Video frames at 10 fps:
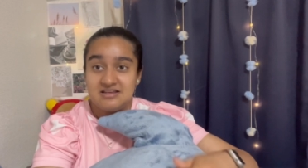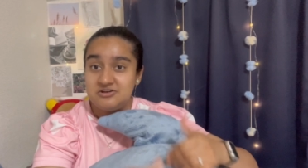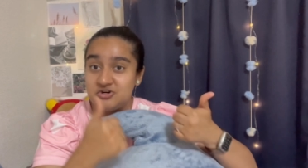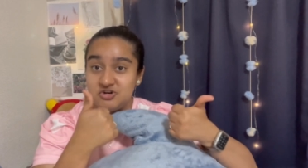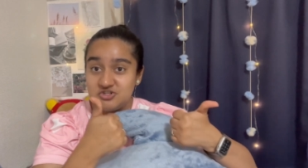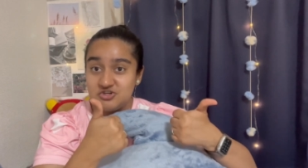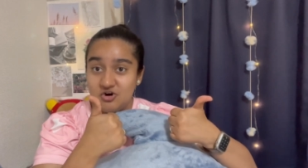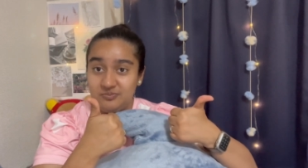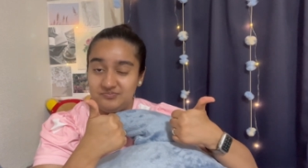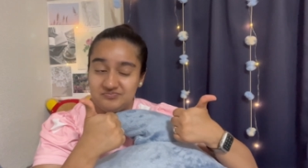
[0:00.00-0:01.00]
and you're good to go
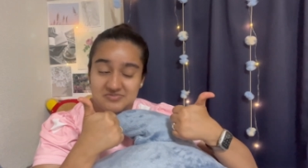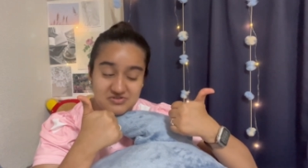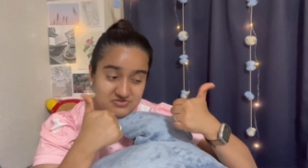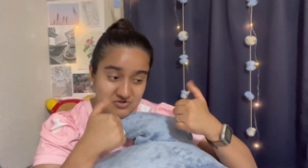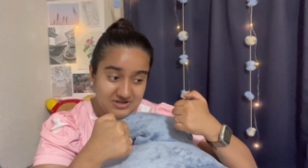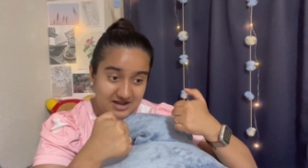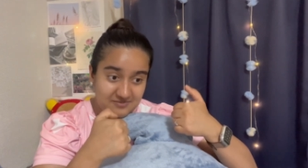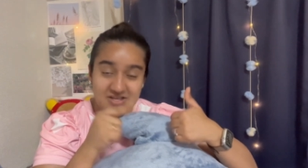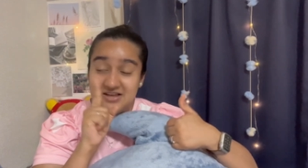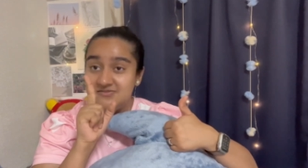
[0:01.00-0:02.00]
so yeah
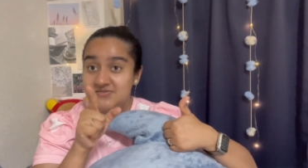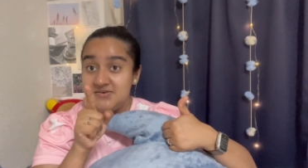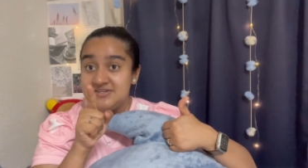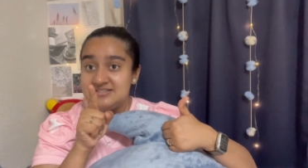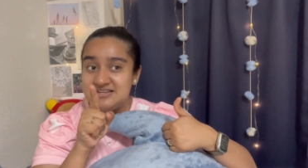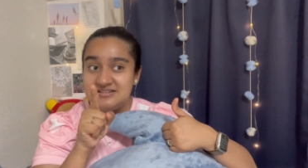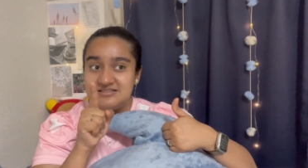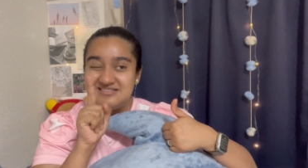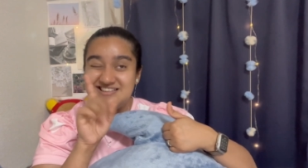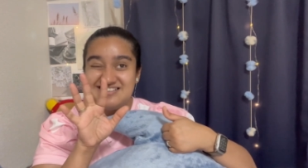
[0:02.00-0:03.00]
50
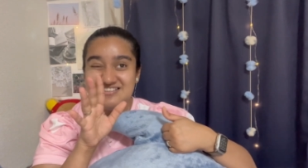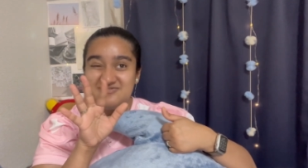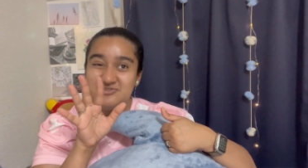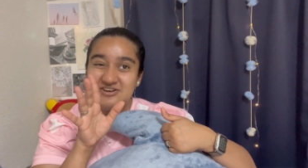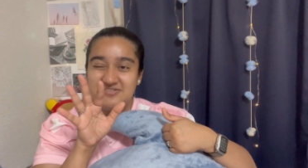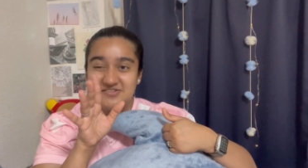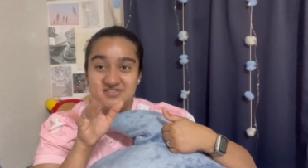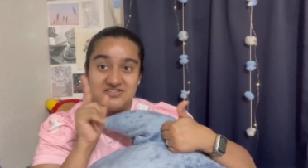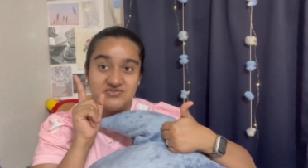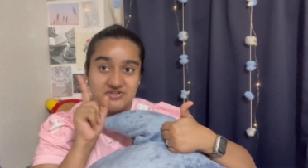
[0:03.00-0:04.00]
cents uh, 45
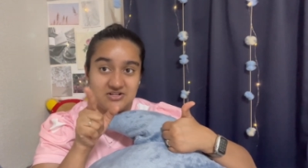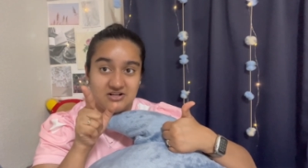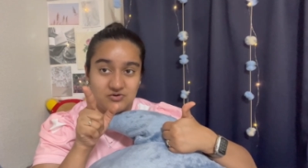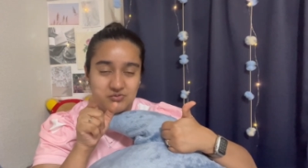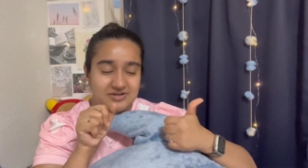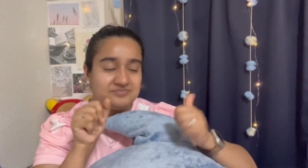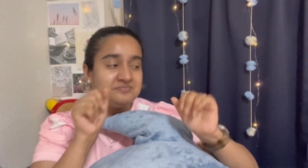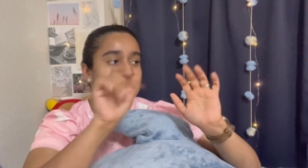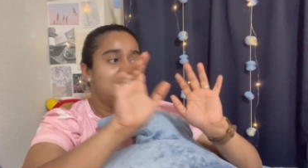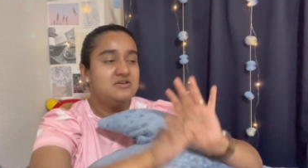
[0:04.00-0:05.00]
cents for the color one
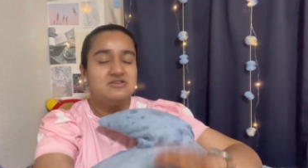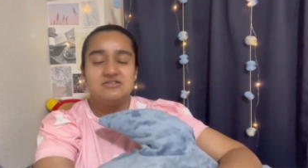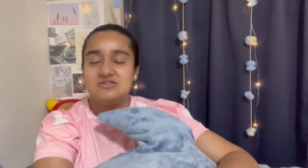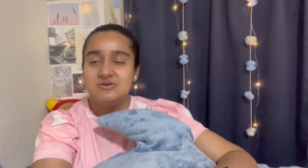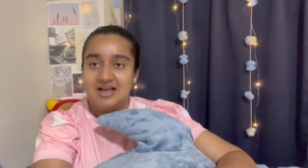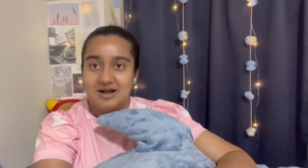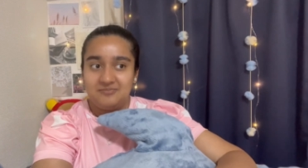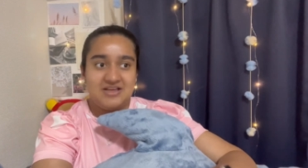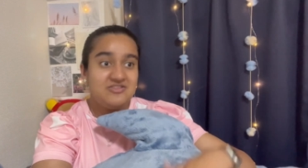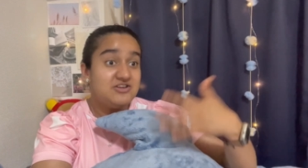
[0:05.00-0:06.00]
so yeah
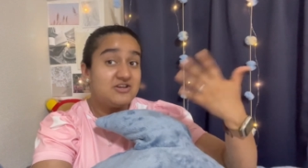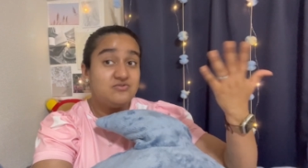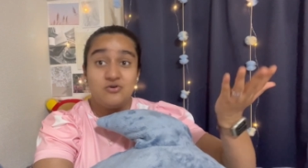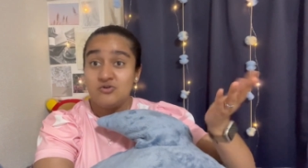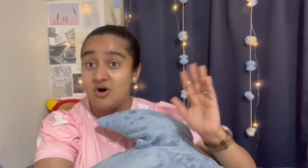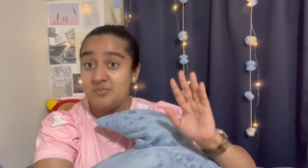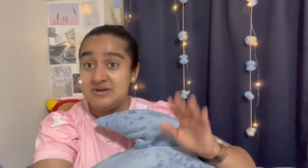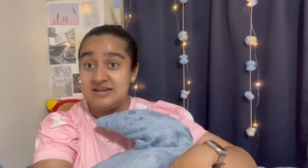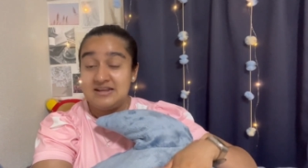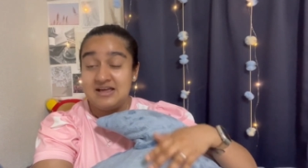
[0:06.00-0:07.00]
and then you can photocopy
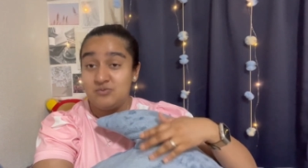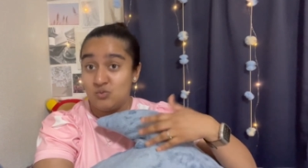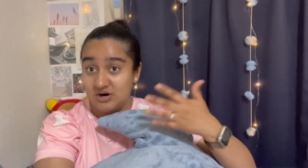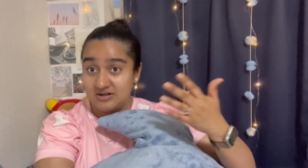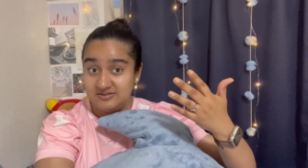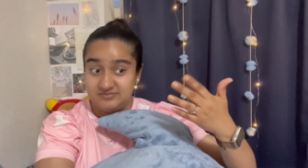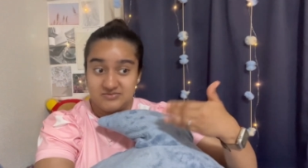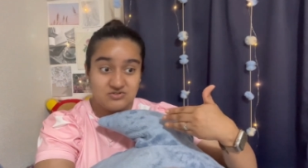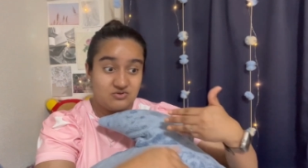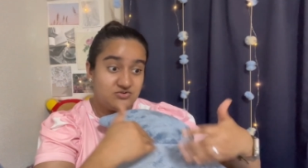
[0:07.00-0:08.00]
it at work
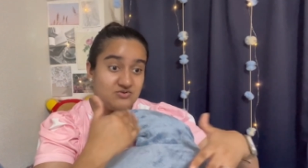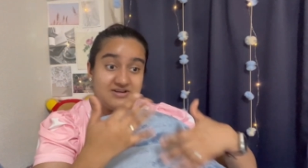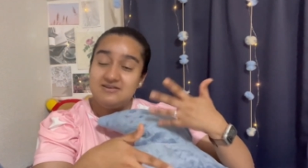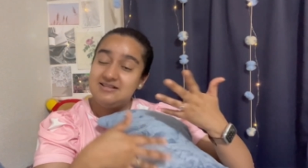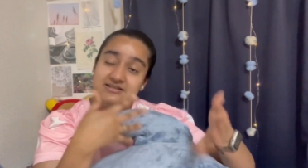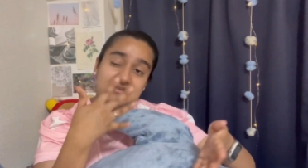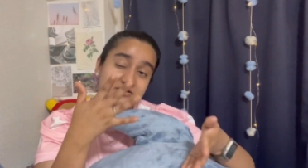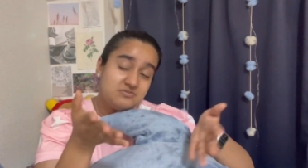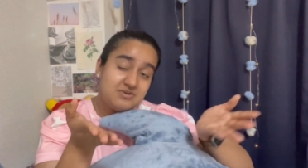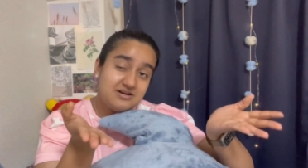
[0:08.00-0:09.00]
so do I really need
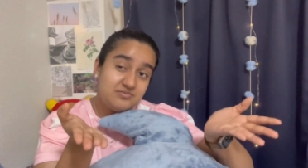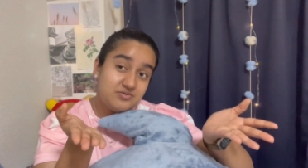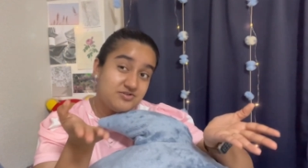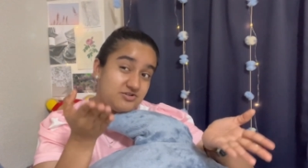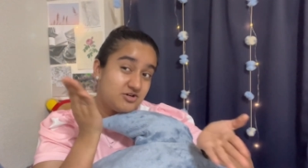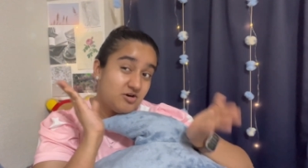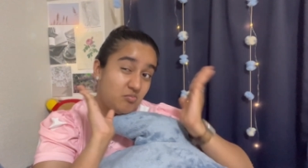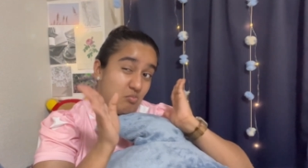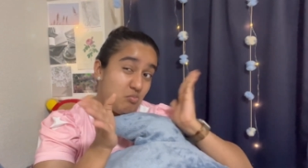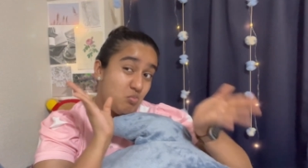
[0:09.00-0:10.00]
to buy a printer?
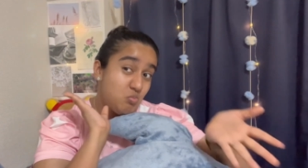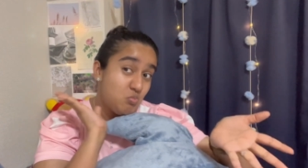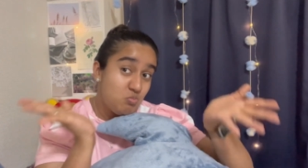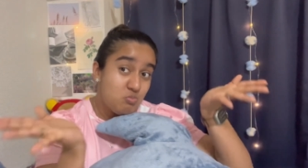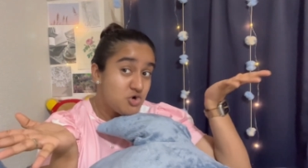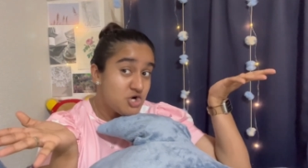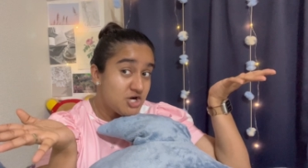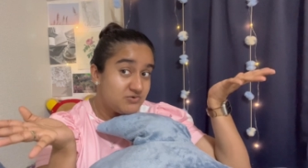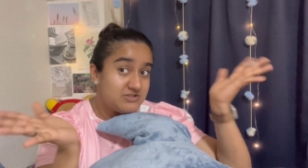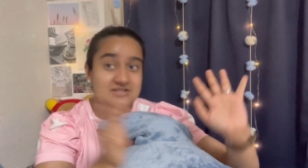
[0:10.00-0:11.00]
Not
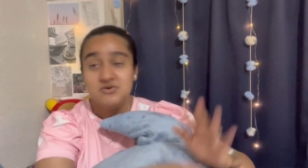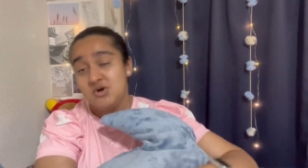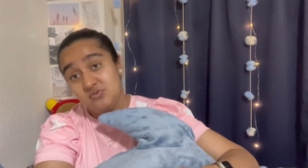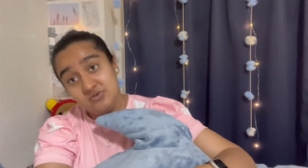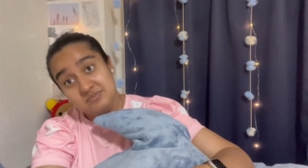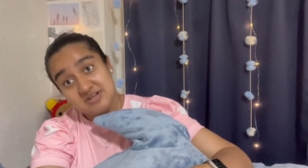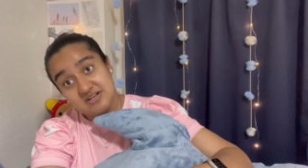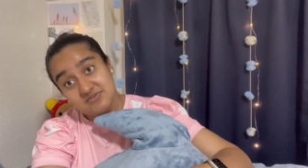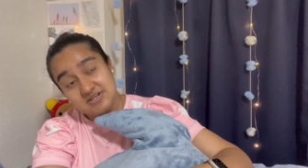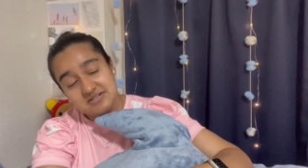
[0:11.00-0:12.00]
really. Would it be
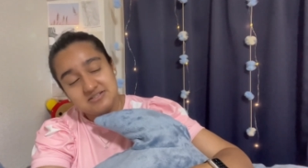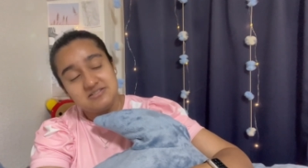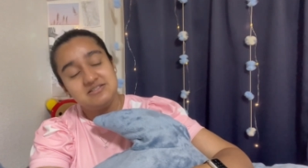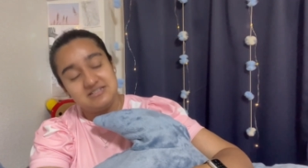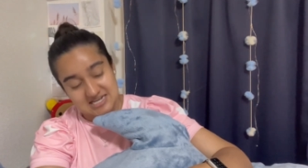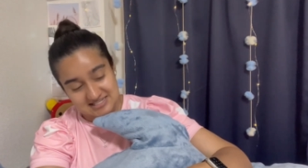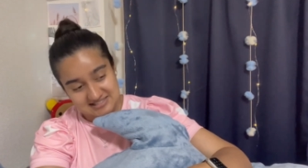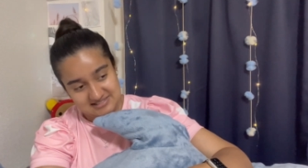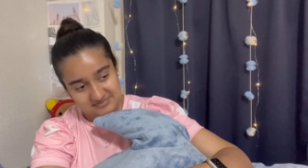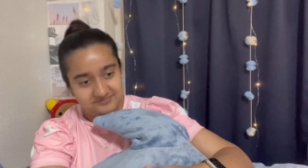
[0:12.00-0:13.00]
convenient? Yes.